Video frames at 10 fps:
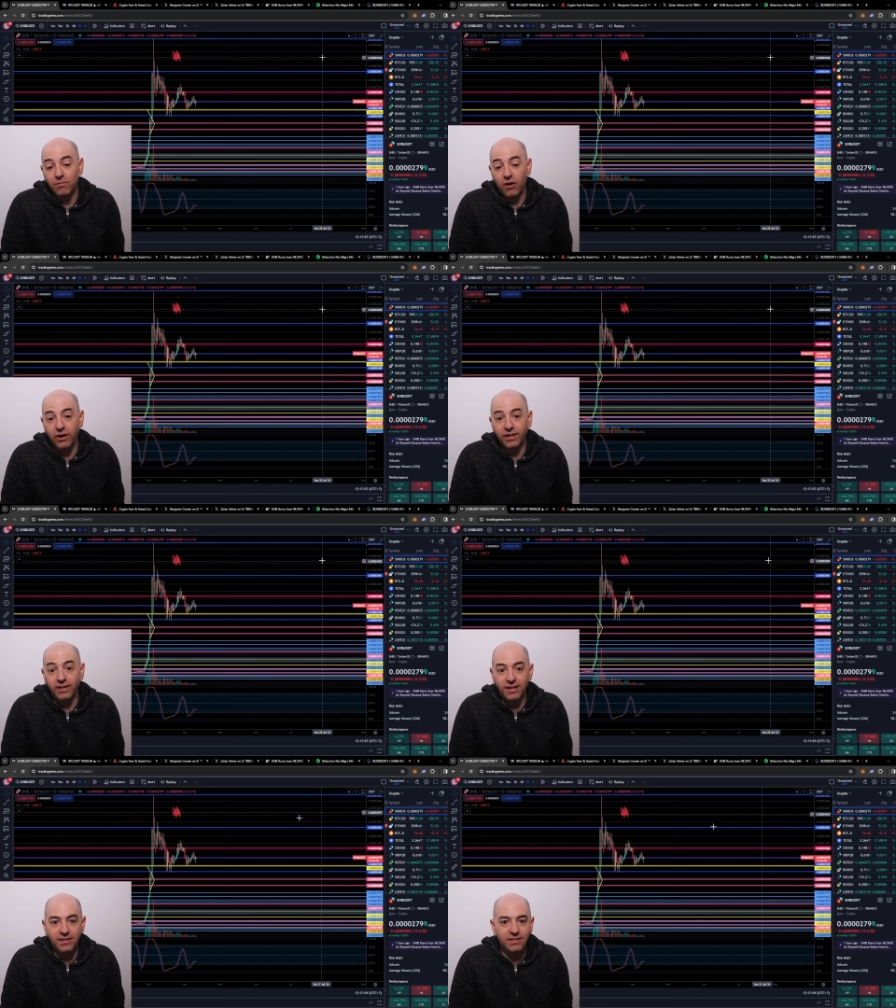market
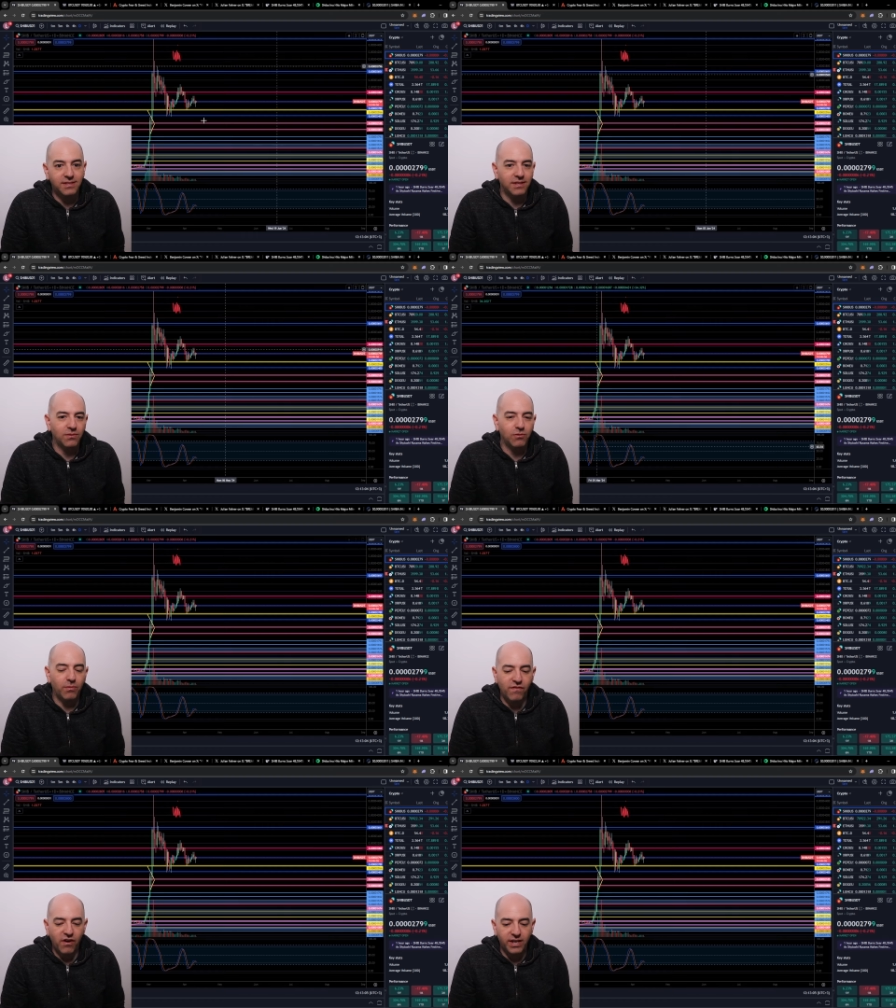does. It will be
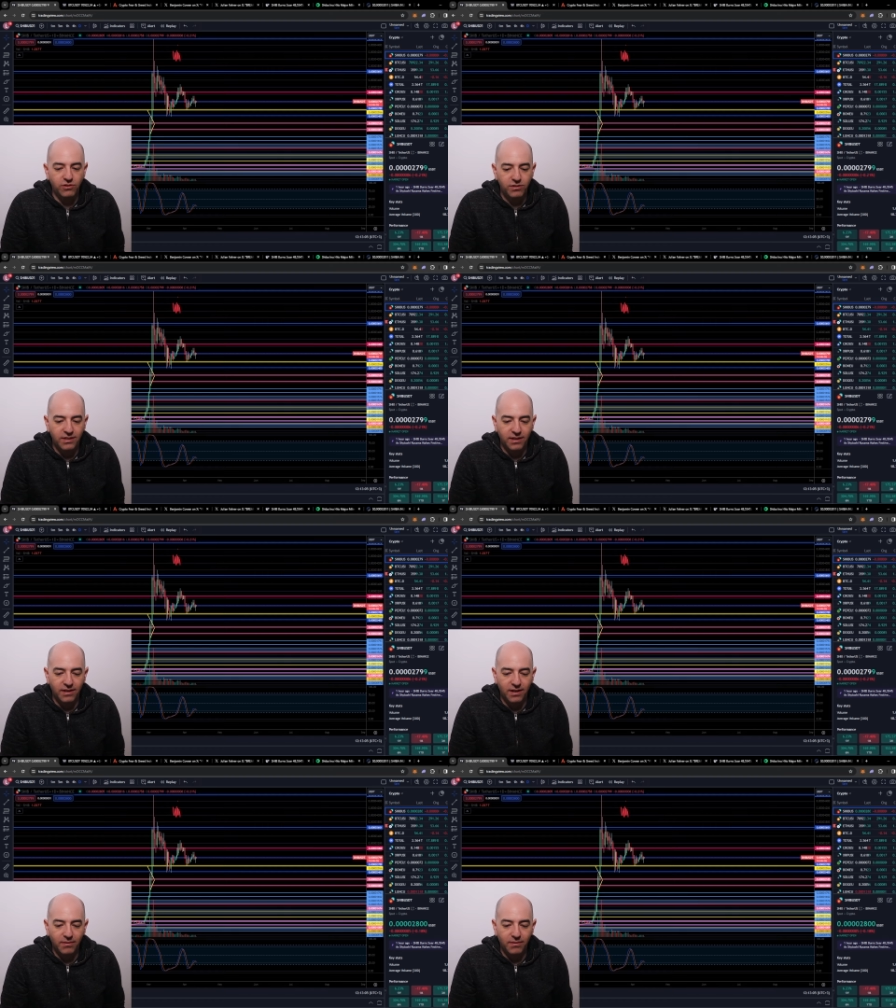very interesting.